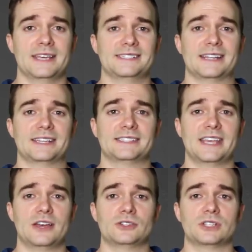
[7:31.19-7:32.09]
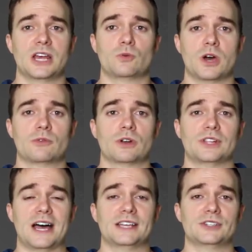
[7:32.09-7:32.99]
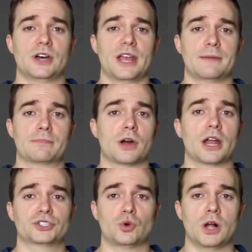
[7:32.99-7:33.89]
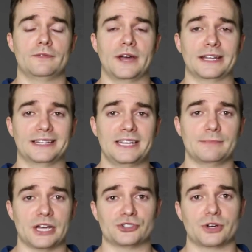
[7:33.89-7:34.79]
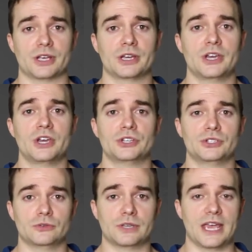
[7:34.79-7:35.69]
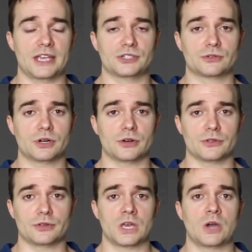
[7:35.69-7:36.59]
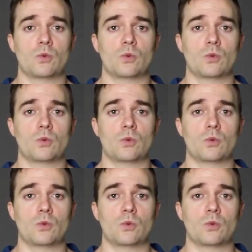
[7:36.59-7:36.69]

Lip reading: is that the sales-led one relies on a product-qualified lead metric to gauge growth,